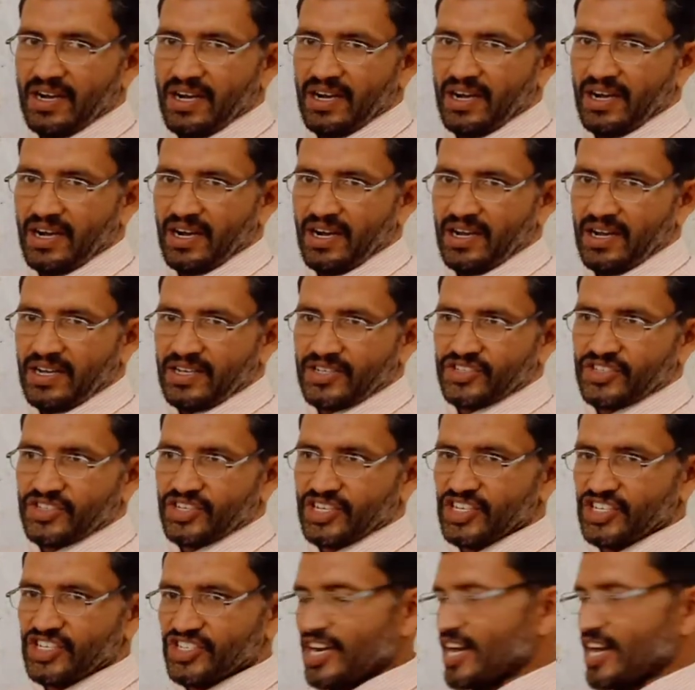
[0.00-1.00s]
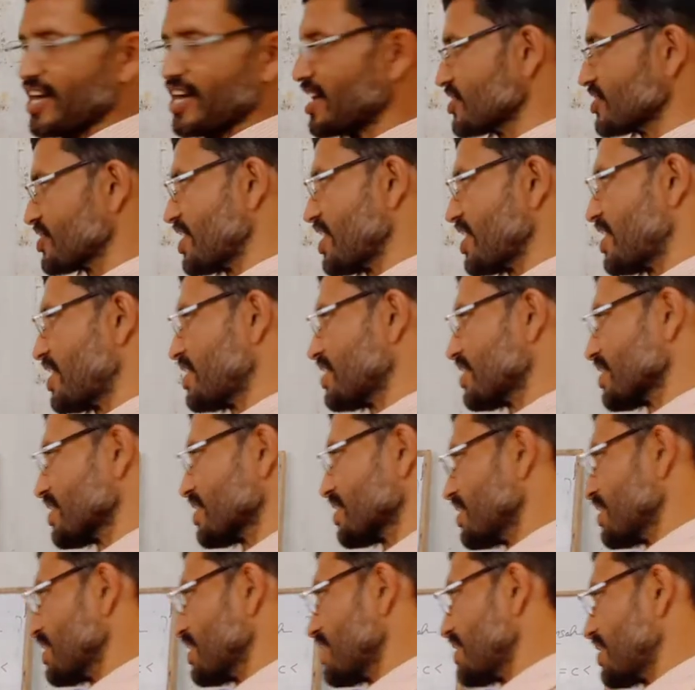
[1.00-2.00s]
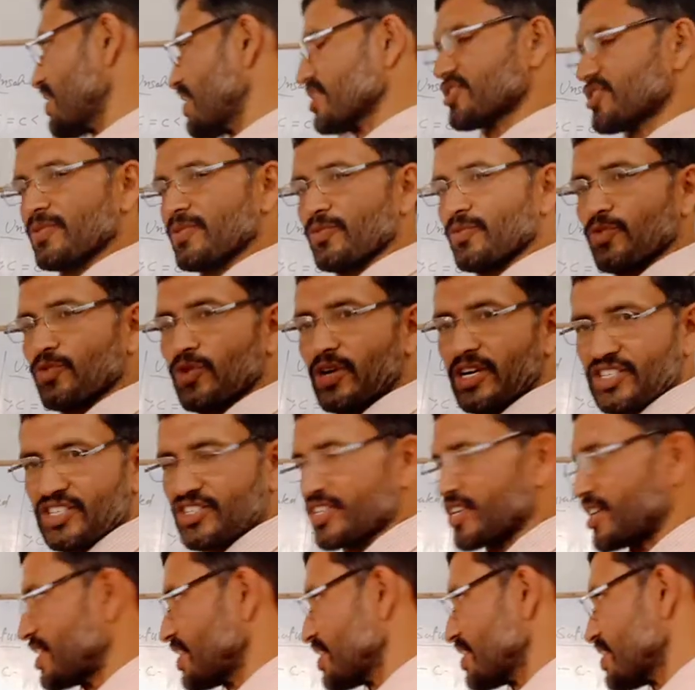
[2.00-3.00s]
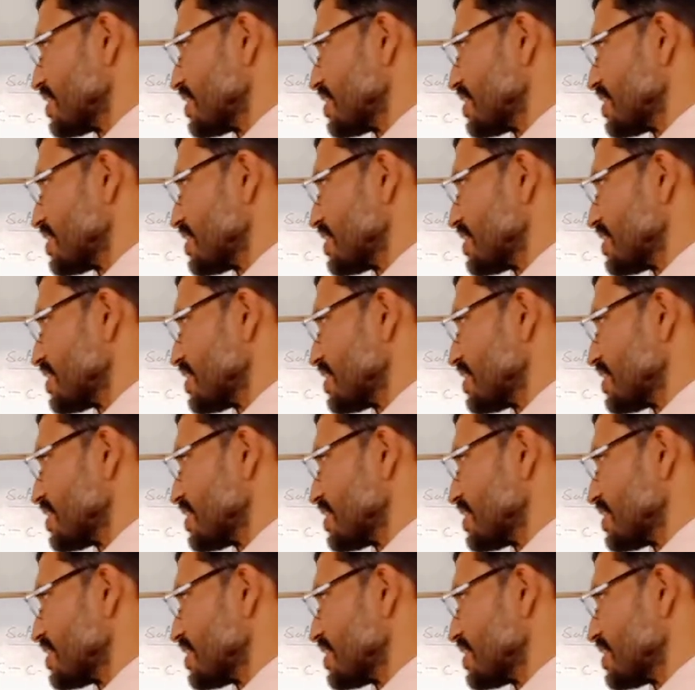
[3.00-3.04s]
strain is there. Here is somewhat strain.